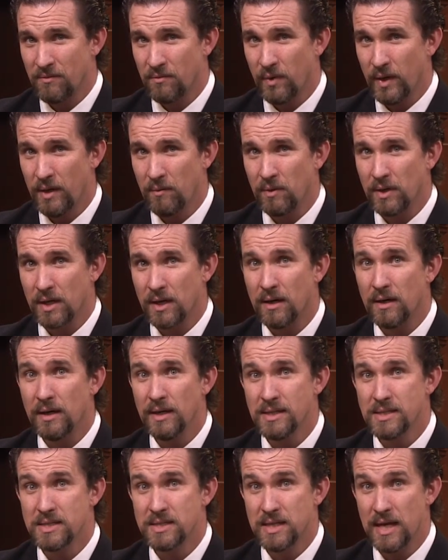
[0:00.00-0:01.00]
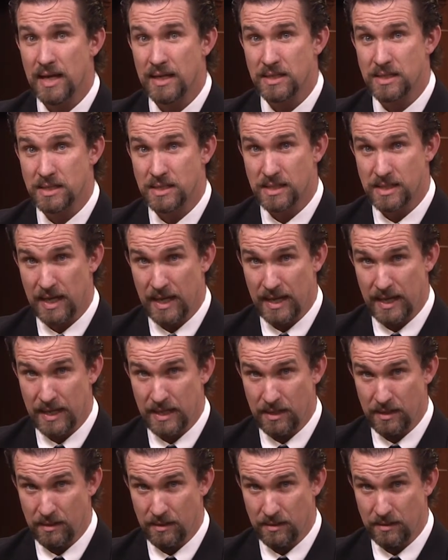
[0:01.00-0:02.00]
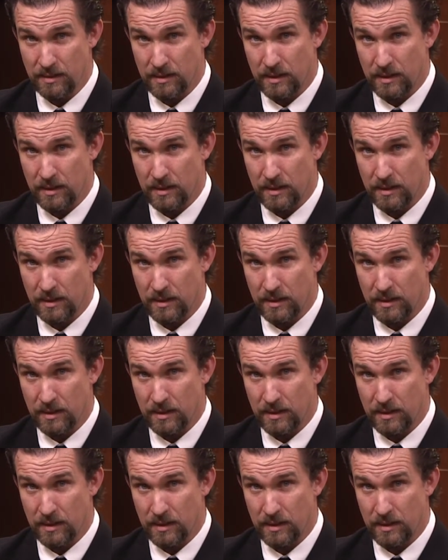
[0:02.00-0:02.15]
Friend, when God said sing